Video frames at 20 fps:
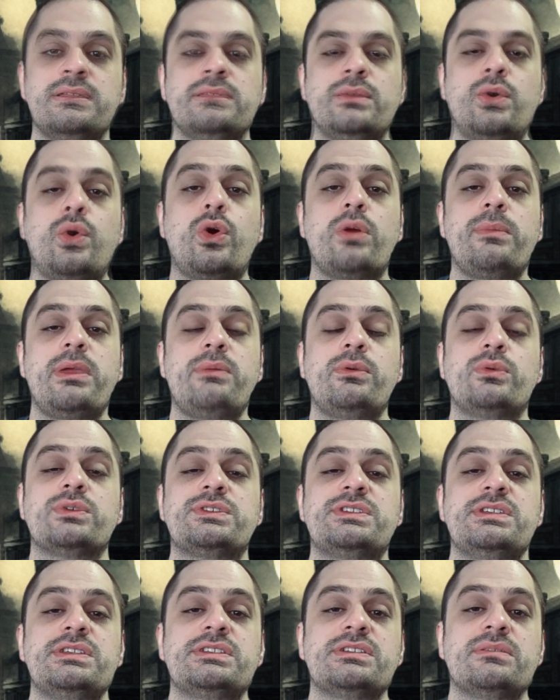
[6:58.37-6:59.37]
Or maybe we'll
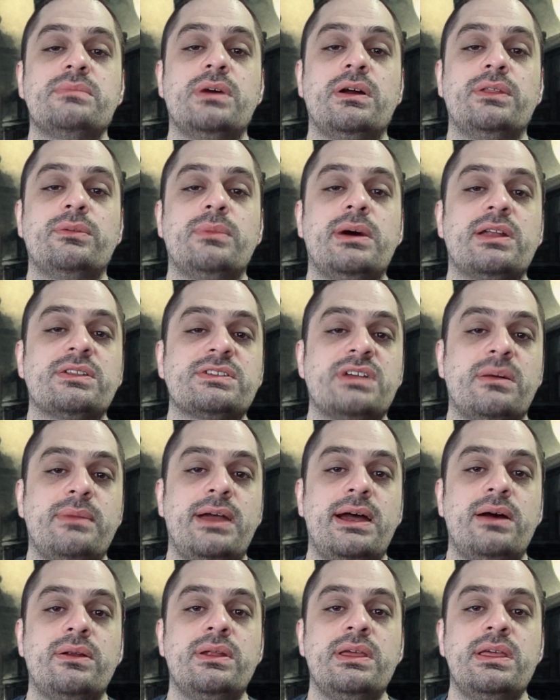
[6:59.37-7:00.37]
see some other models come
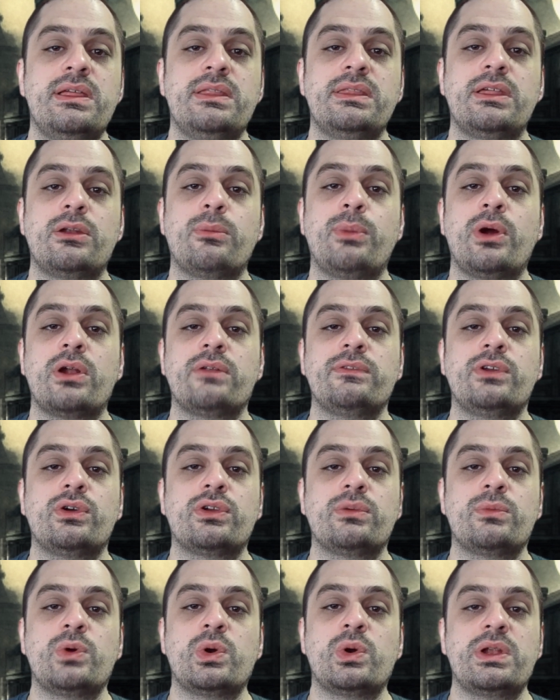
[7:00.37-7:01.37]
out that are part of the Autumn Court